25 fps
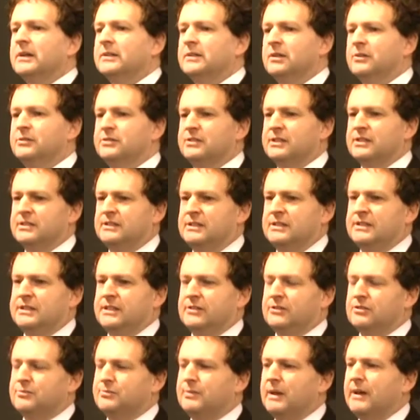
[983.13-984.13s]
two sixty
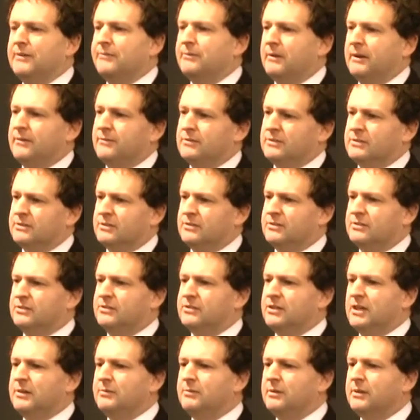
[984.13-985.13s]
series M A F references
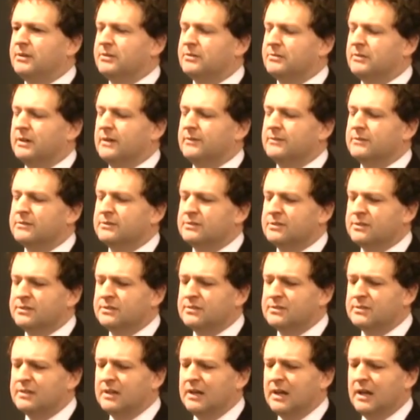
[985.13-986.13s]
to G P S
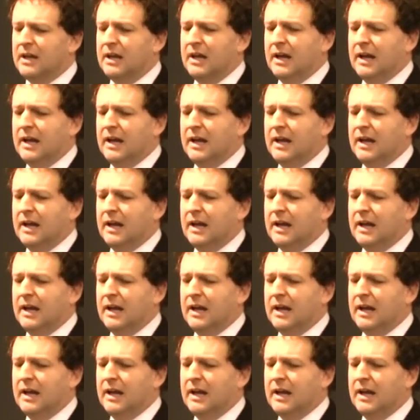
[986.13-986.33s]
references,